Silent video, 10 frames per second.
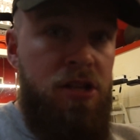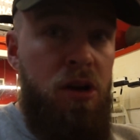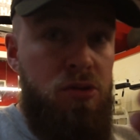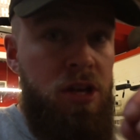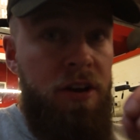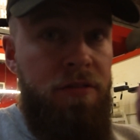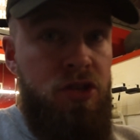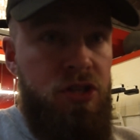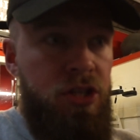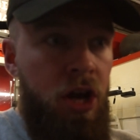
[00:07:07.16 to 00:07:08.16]
is I was kind of
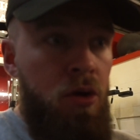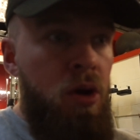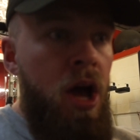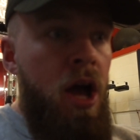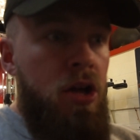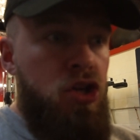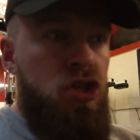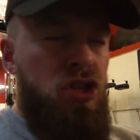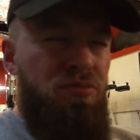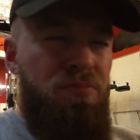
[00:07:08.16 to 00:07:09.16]
just, you know,
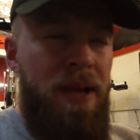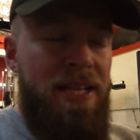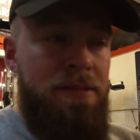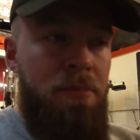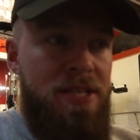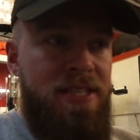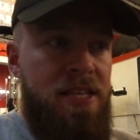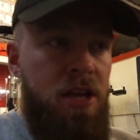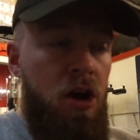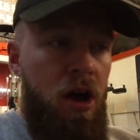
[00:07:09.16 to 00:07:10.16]
mixing my
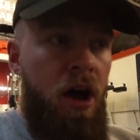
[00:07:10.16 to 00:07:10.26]
setup.